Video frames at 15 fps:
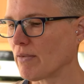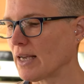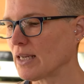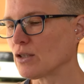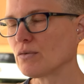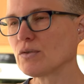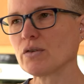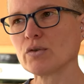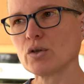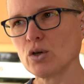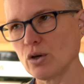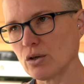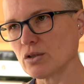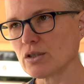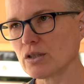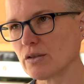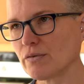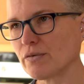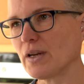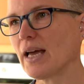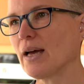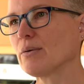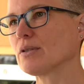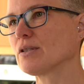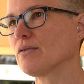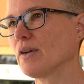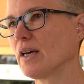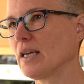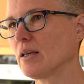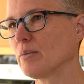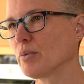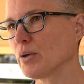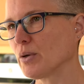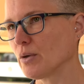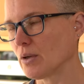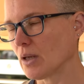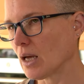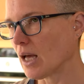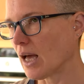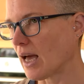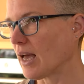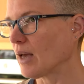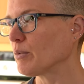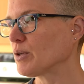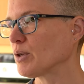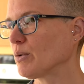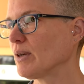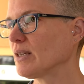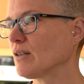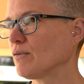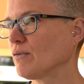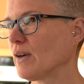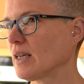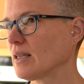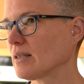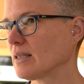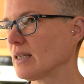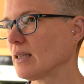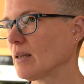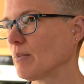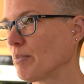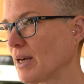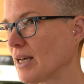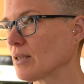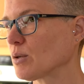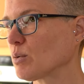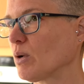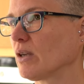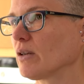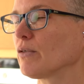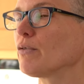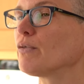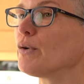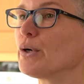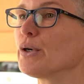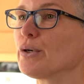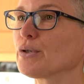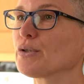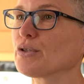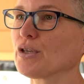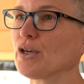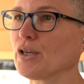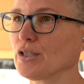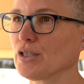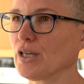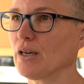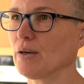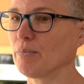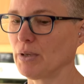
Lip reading: a range of different costs of flours available, I would always invest in the best one for your starter,